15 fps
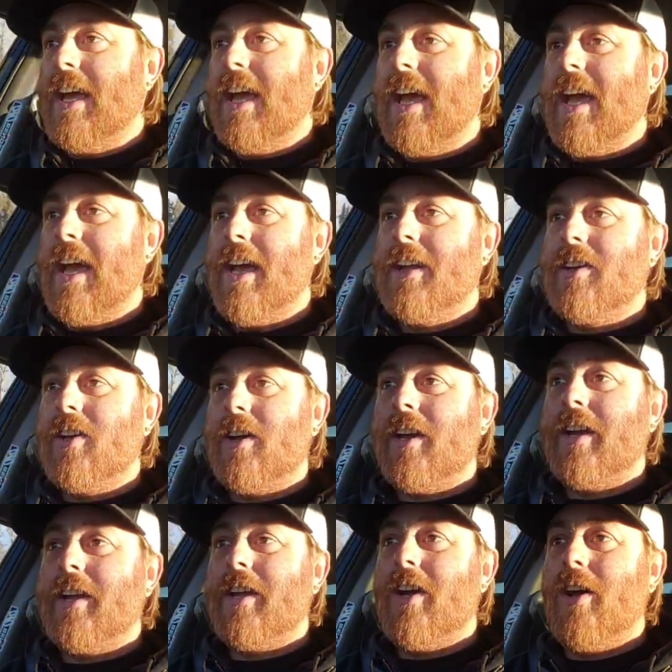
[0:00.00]
and you're going
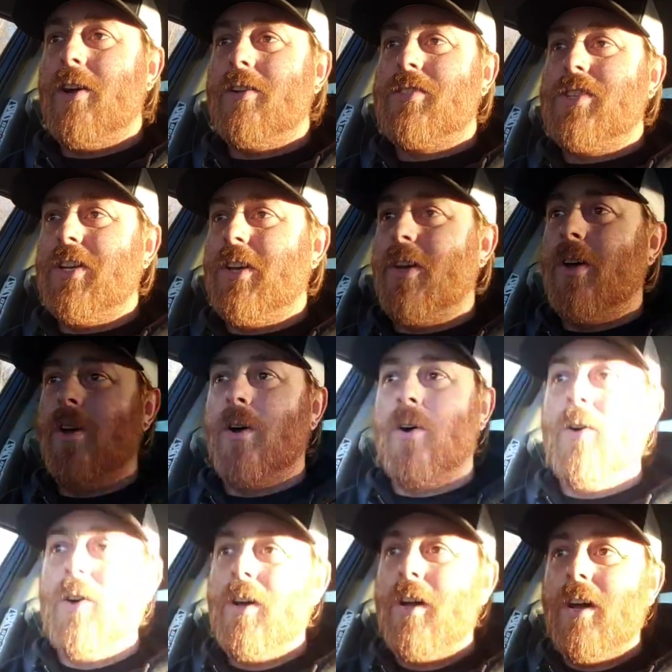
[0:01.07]
to go to
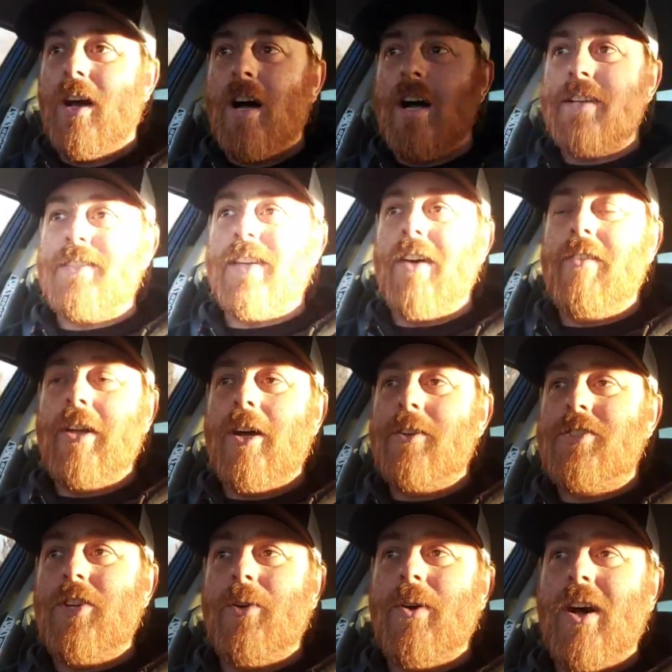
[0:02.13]
a
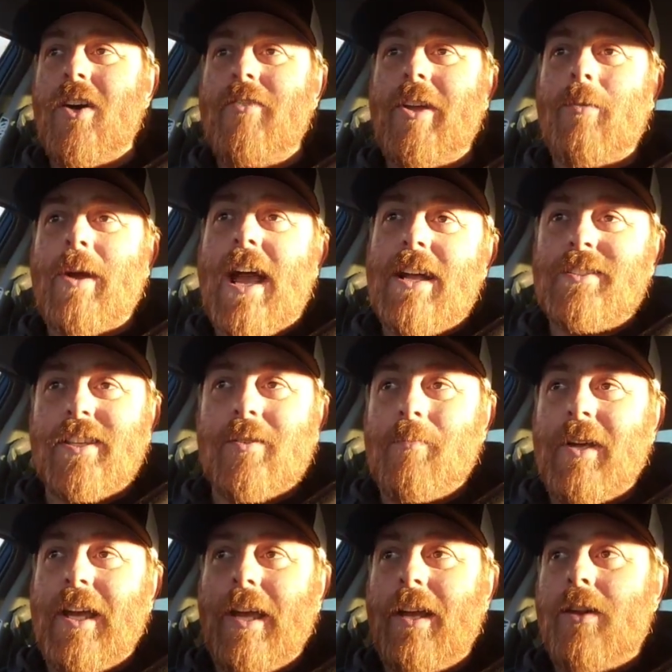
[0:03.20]
702 LV Ratson
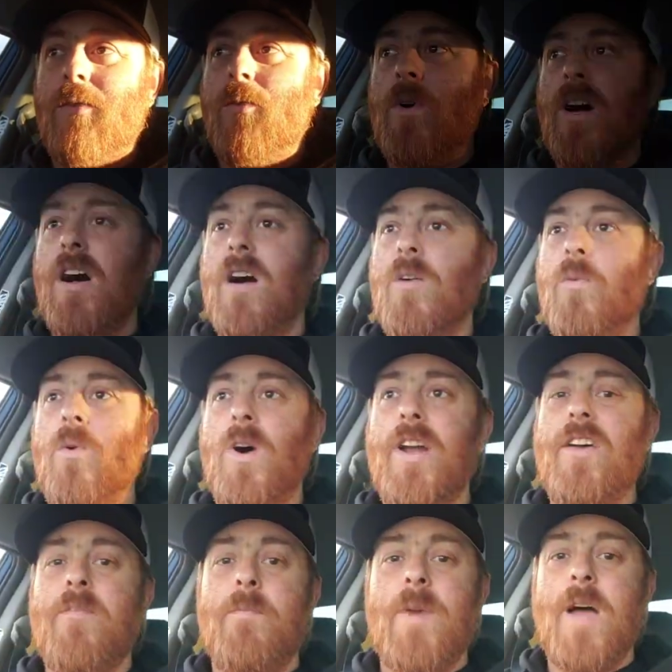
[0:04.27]
meet. Well, what
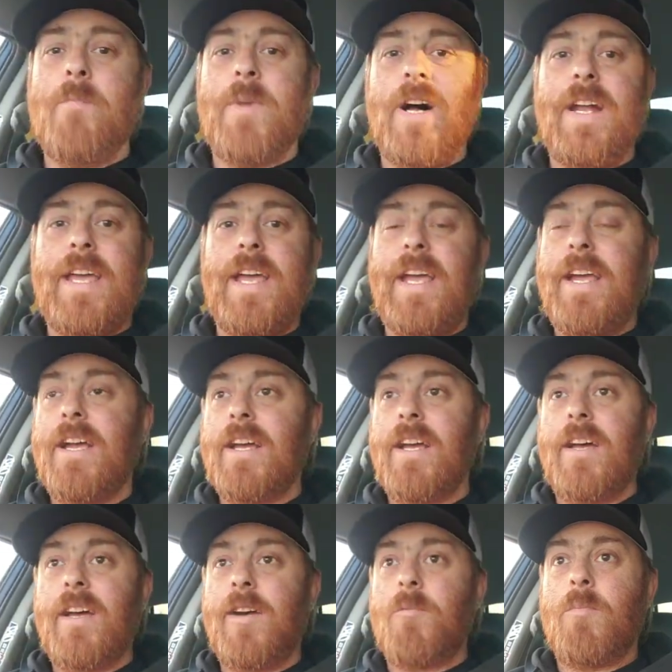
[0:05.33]
if my buddy
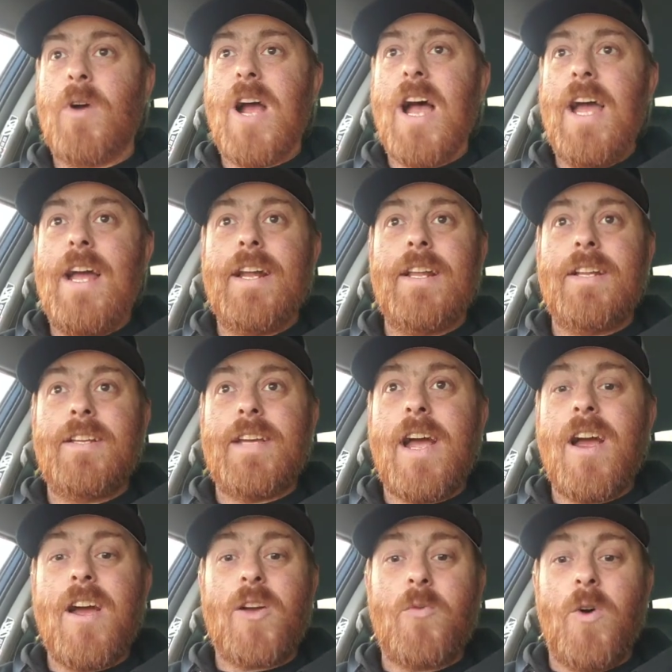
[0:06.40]
Brian and
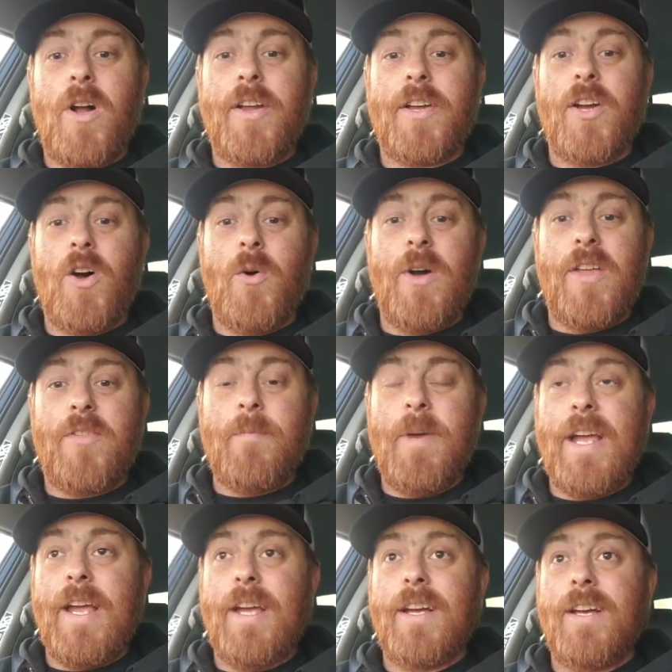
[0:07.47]
Derek want to go with
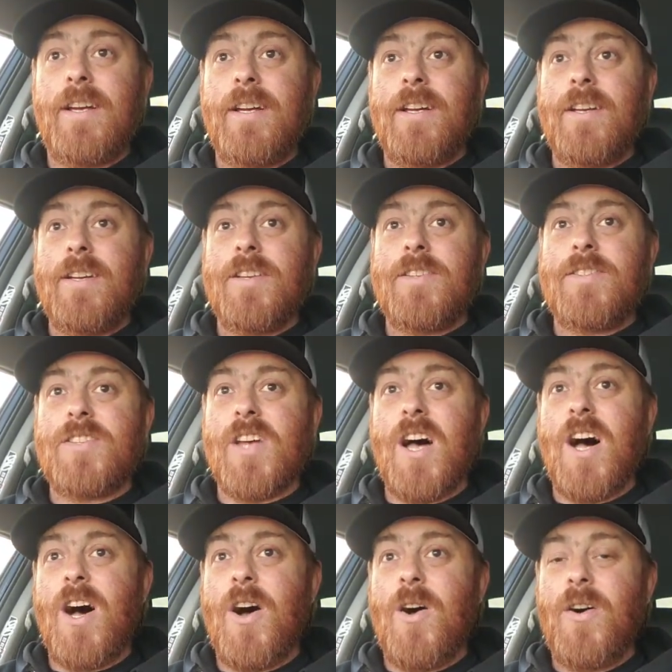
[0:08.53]
me?
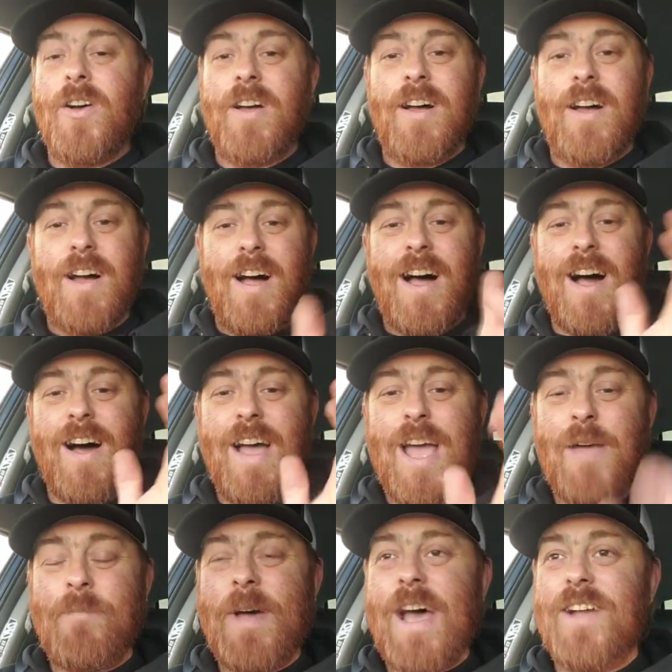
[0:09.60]
So, oh,
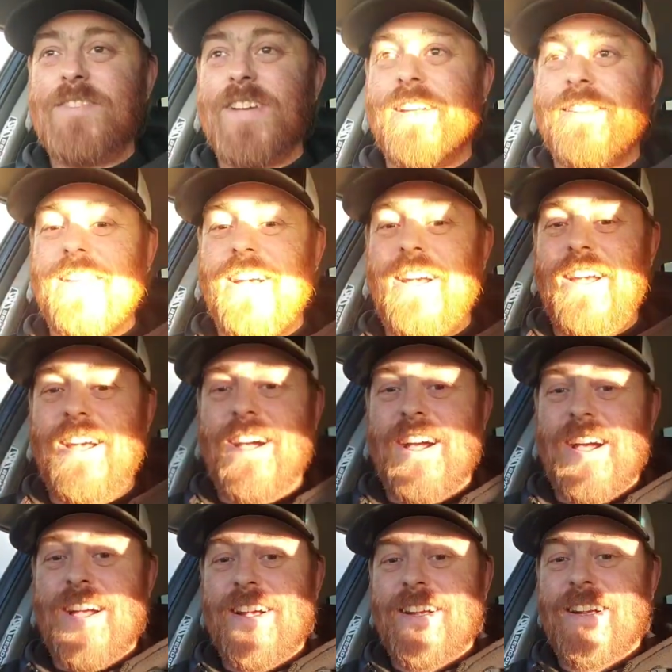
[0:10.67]
hey, Patrick, there you
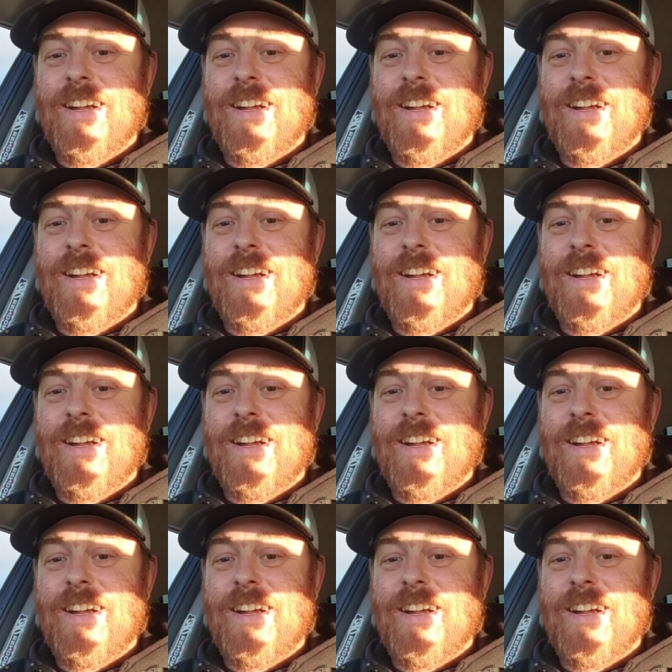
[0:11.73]
are.